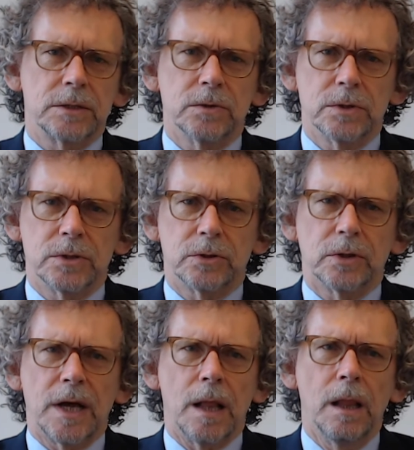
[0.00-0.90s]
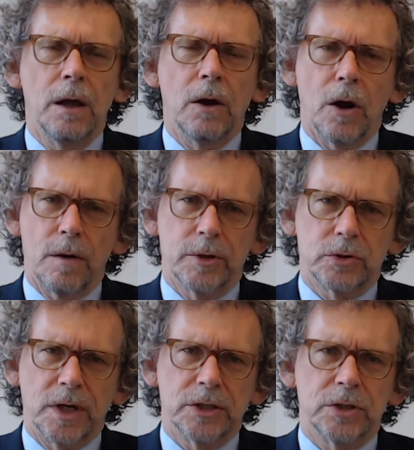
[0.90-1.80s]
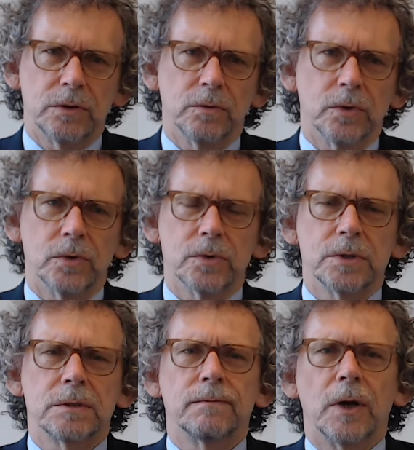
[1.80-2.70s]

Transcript: UNCITRAL Arbitration Rules,